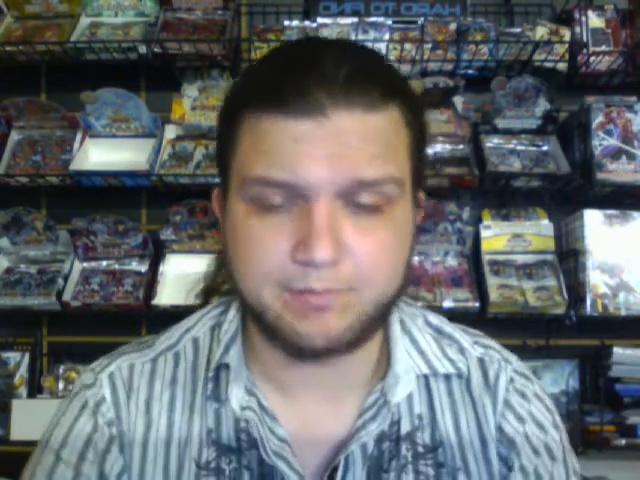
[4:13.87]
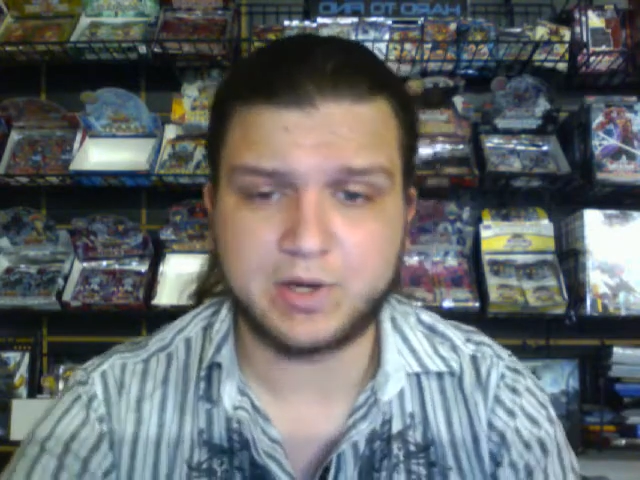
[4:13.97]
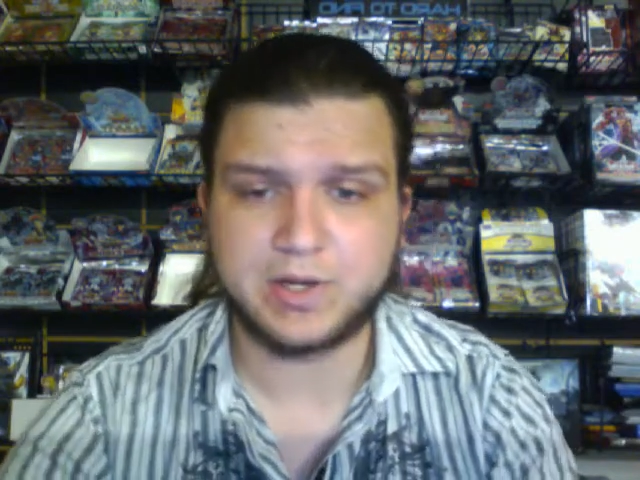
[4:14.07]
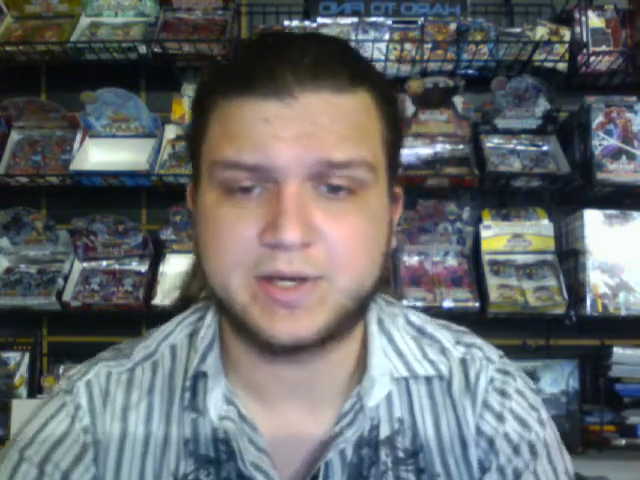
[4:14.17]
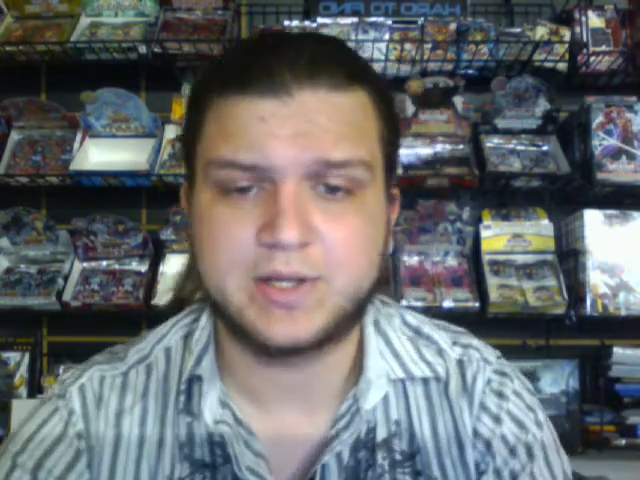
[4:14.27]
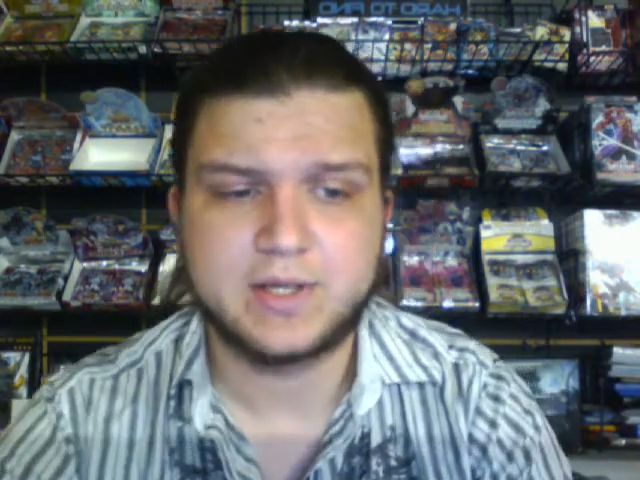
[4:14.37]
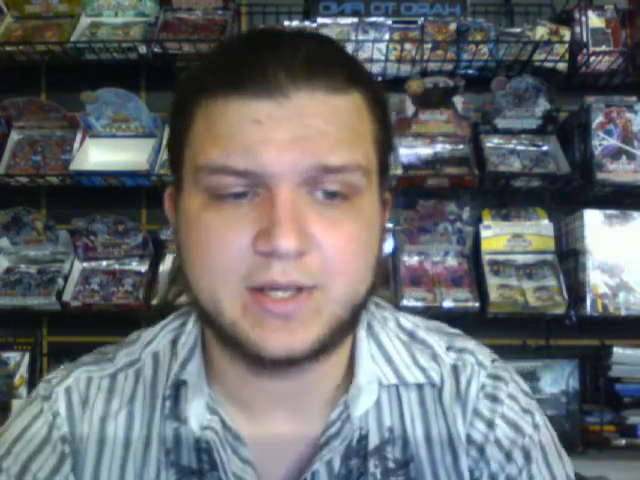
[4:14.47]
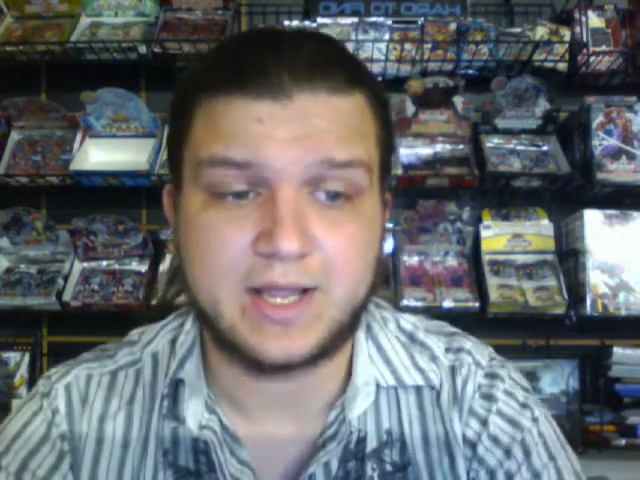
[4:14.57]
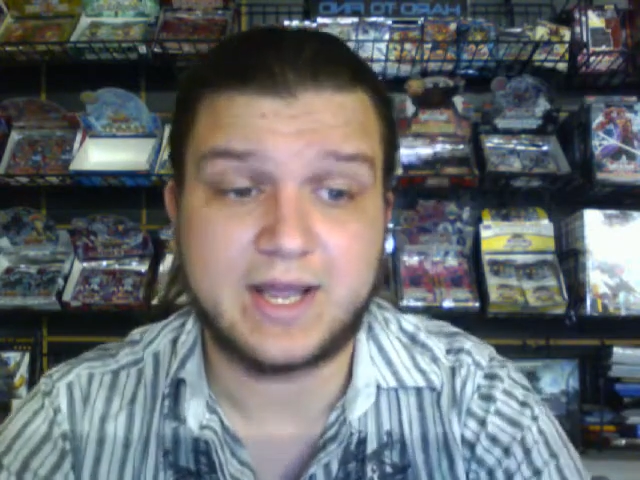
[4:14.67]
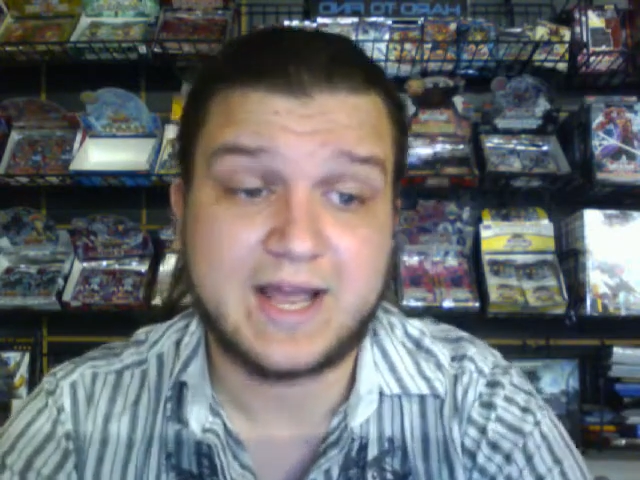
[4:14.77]
But
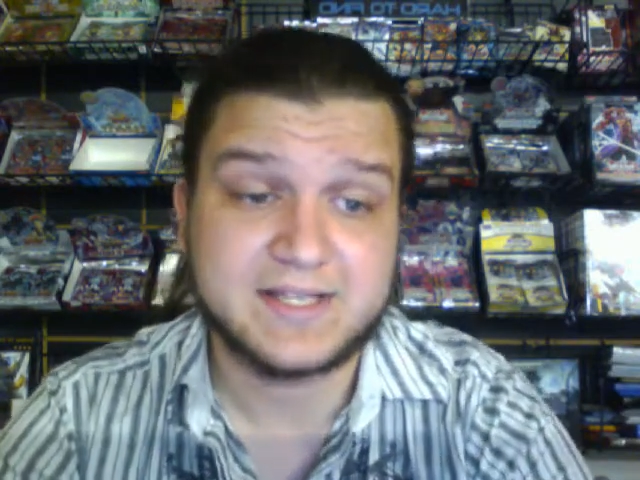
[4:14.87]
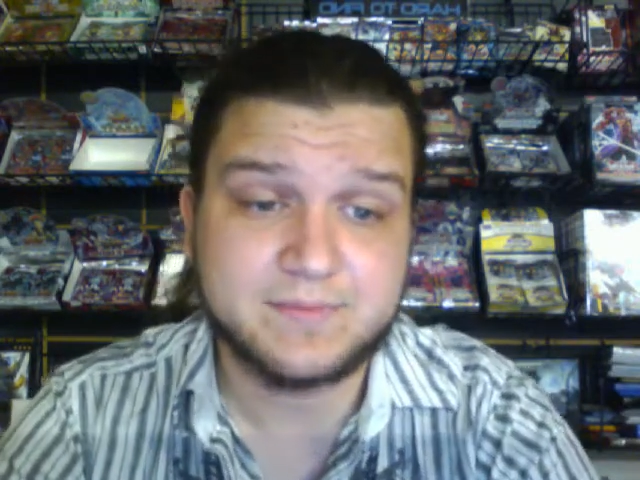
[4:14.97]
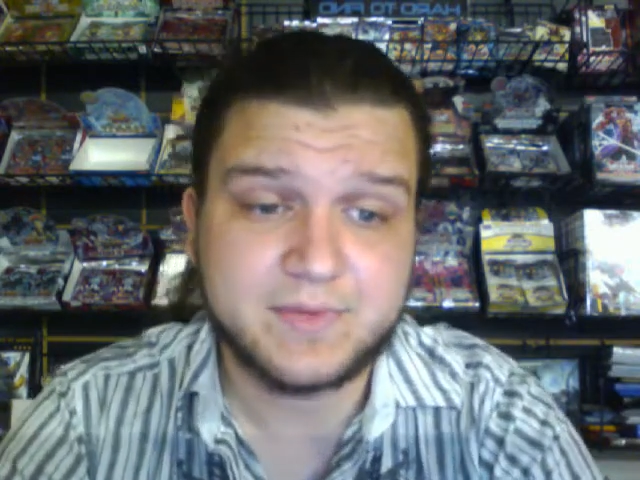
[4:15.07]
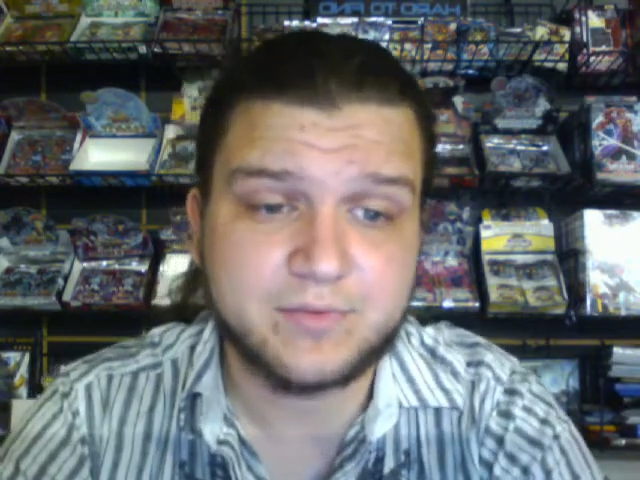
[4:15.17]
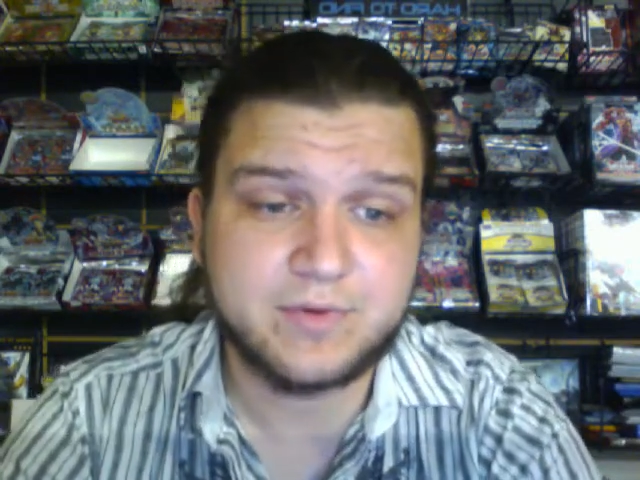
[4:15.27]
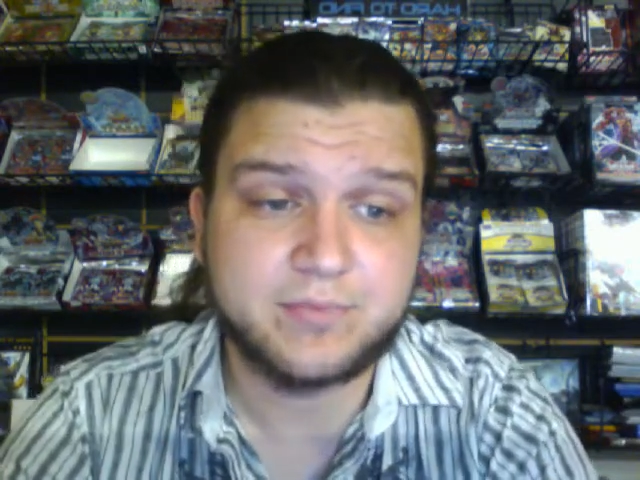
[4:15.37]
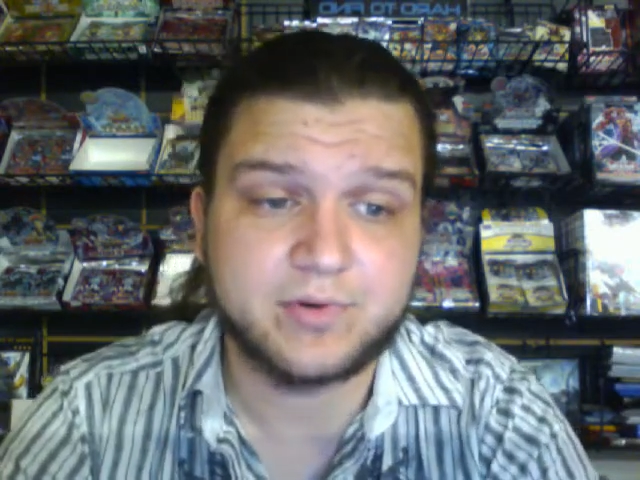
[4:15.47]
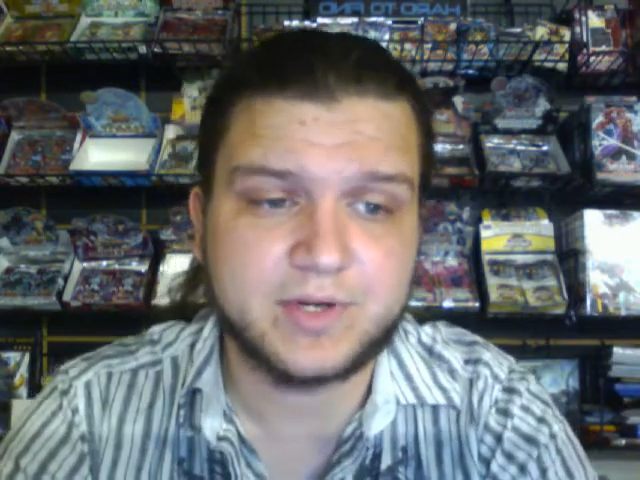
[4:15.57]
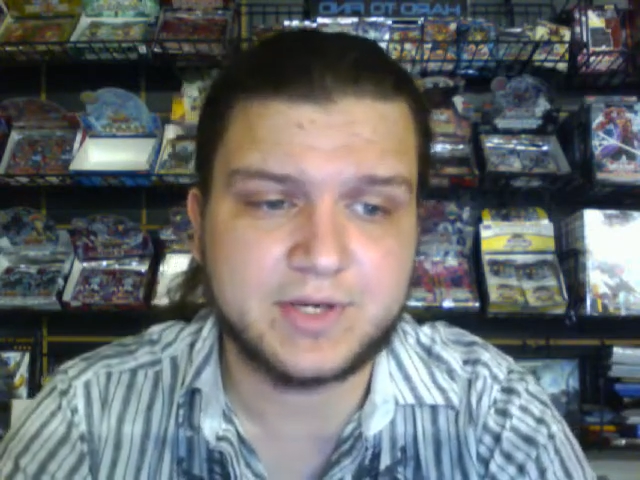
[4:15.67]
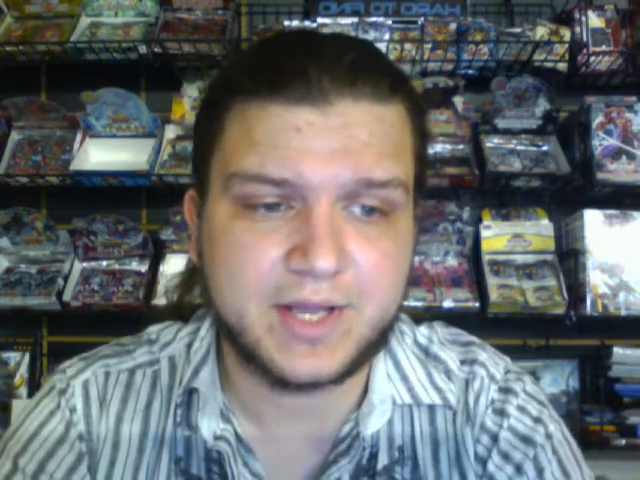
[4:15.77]
it hasn't been
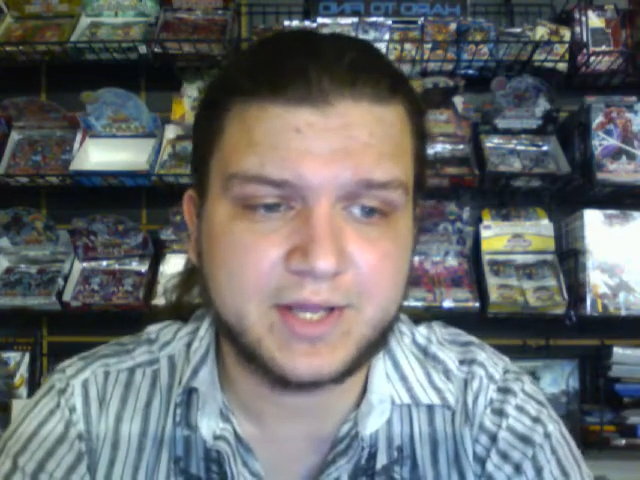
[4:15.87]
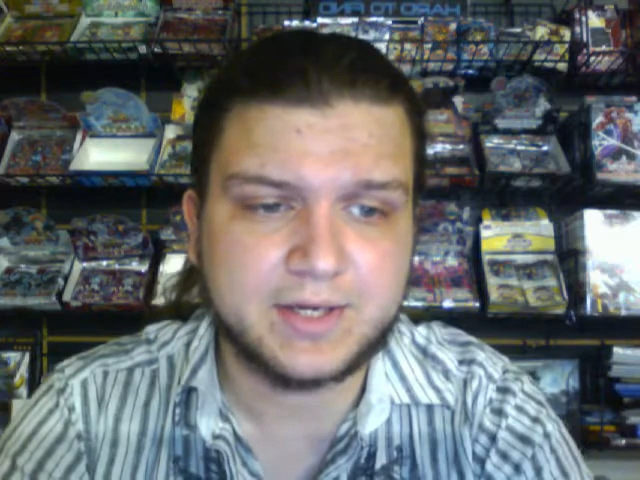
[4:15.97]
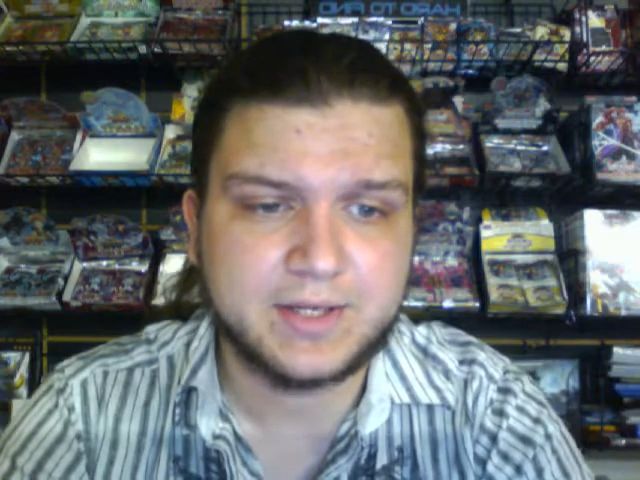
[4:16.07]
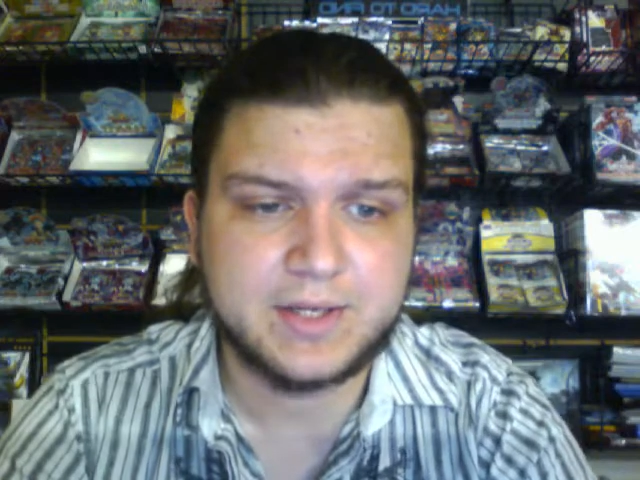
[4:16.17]
reprinted yet,